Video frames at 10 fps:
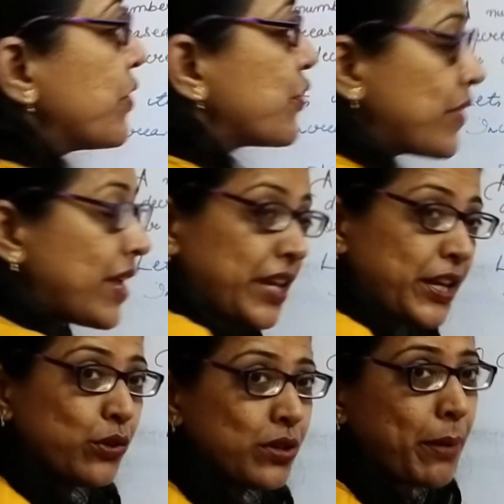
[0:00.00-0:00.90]
So the
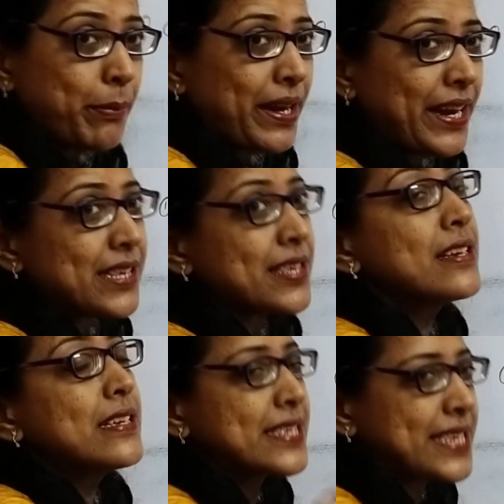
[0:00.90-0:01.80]
new number
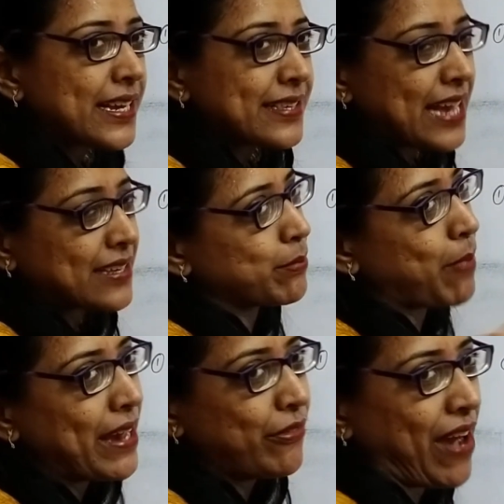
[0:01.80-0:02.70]
is
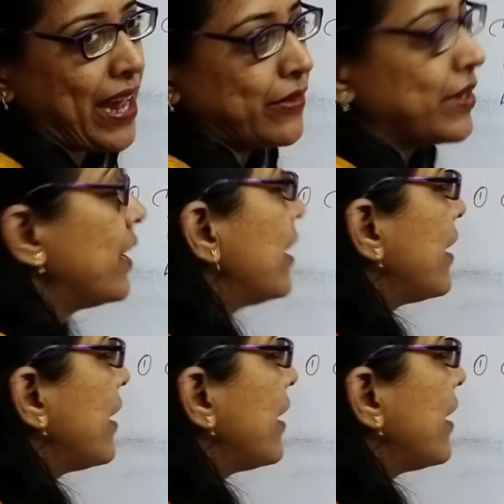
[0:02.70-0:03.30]
6x by 5.